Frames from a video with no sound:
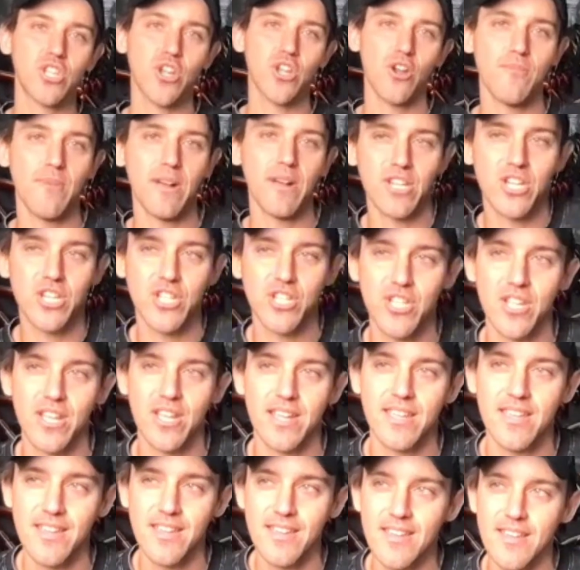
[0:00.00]
so much. It's
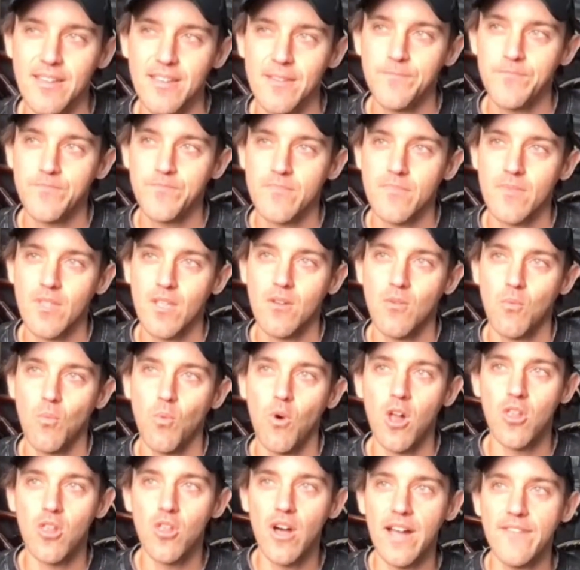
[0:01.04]
like,
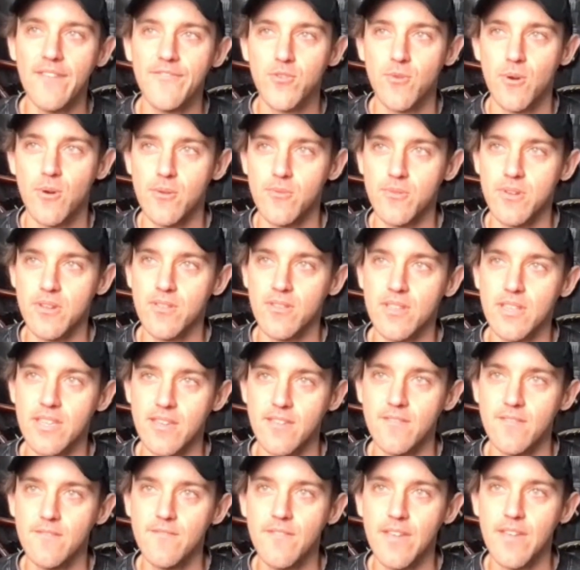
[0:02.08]
what life do I want to
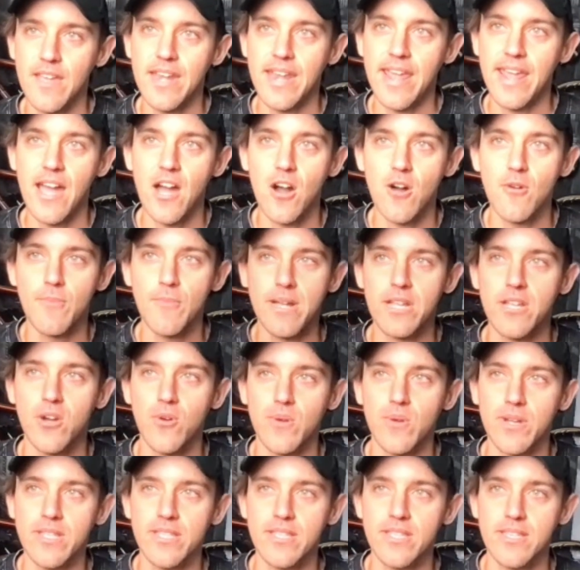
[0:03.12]
live, and how am I
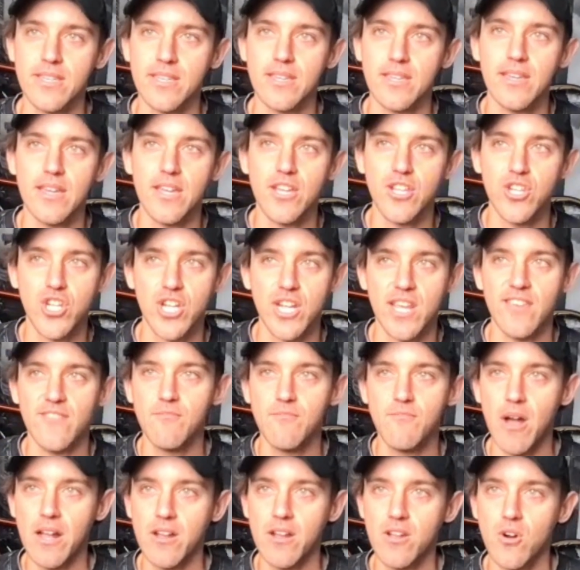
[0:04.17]
going to achieve
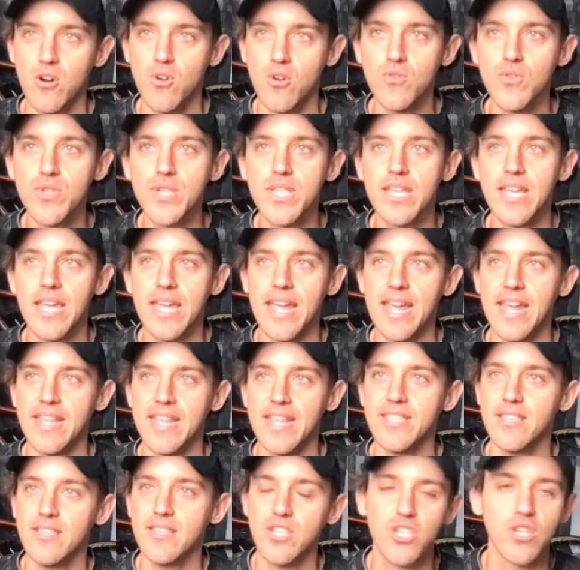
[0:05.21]
my goals?
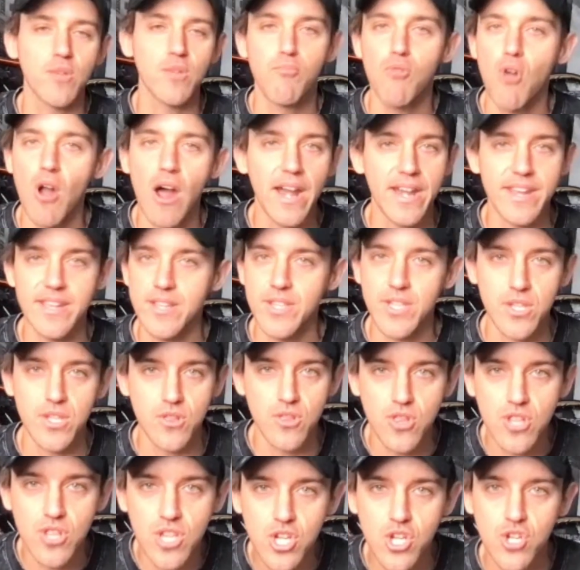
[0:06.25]
And sobriety is
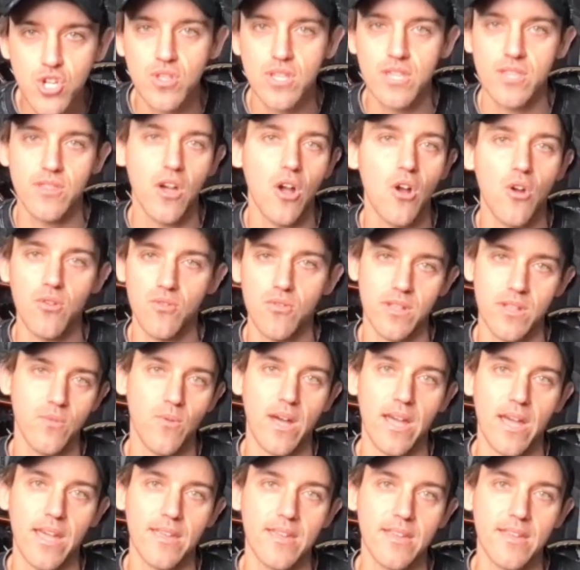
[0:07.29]
literally the only
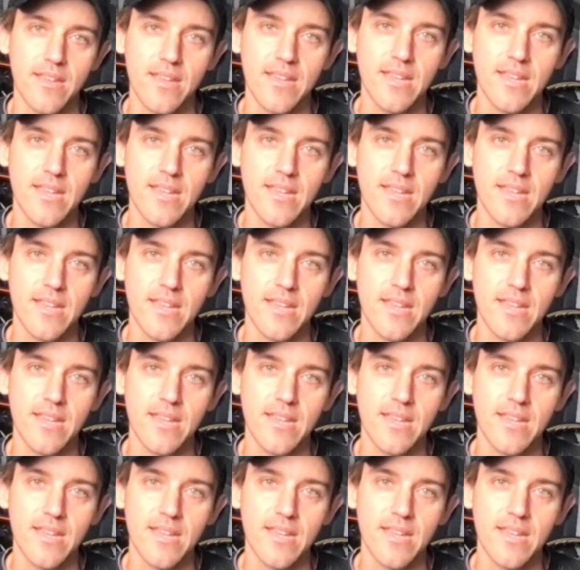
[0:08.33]
way,